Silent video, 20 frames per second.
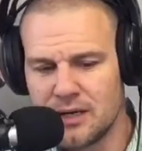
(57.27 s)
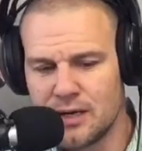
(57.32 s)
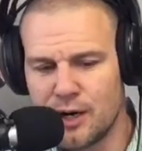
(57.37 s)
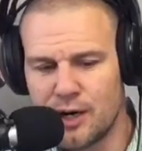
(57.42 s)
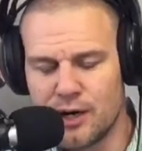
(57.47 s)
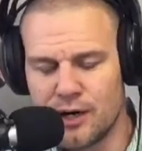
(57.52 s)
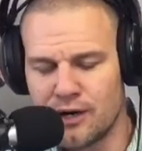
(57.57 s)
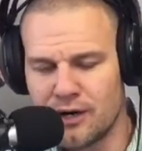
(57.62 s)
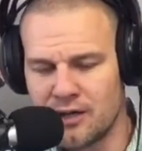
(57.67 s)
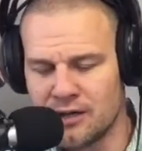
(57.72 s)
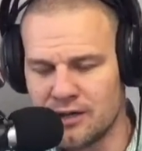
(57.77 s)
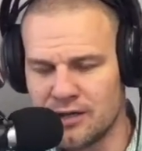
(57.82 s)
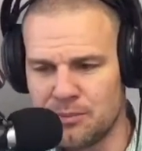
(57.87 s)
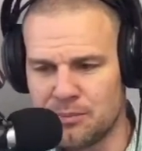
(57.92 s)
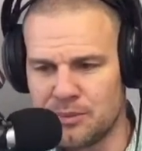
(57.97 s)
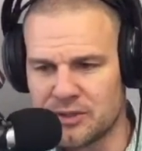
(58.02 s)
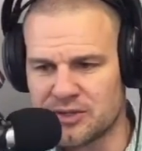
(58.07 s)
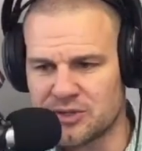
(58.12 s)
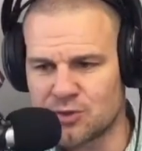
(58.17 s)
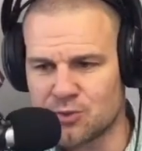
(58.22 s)

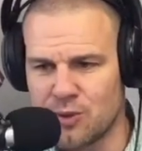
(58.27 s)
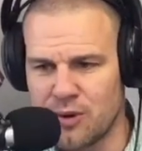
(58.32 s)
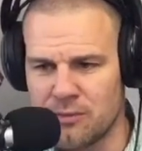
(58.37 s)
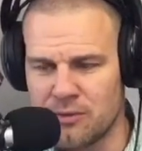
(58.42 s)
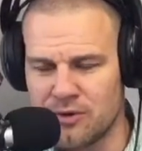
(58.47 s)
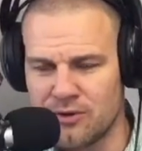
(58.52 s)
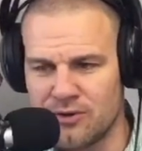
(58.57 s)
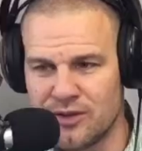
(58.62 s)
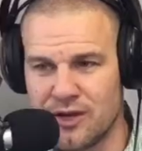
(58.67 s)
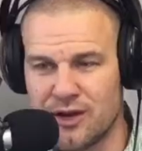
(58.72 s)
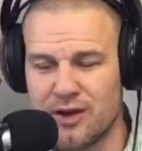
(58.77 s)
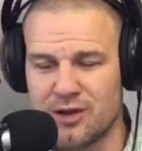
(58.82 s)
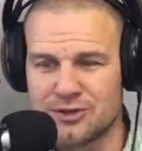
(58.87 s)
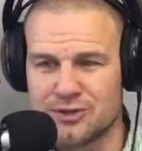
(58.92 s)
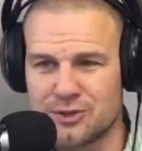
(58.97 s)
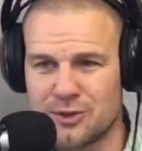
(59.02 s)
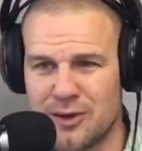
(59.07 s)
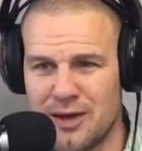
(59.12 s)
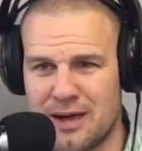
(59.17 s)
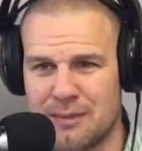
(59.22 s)
Olympic swimmer that
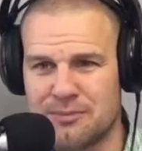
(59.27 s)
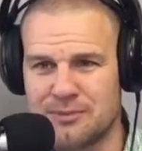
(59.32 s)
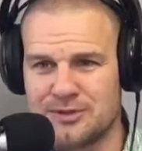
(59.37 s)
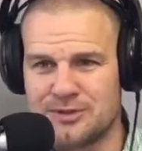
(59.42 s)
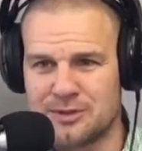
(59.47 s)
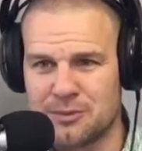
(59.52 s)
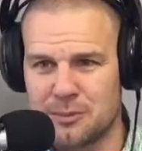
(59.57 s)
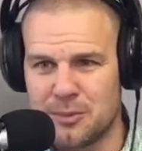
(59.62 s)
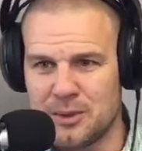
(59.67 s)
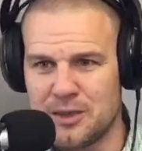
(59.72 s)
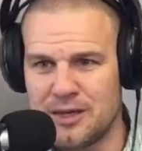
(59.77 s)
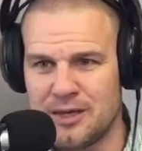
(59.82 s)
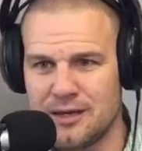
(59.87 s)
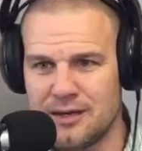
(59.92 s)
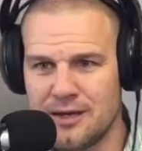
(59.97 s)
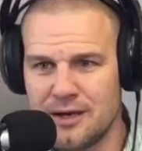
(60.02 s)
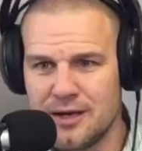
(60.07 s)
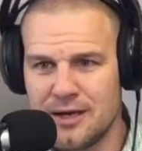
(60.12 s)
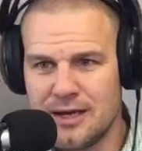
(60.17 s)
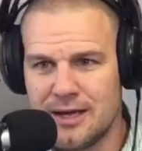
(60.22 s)
also happens to be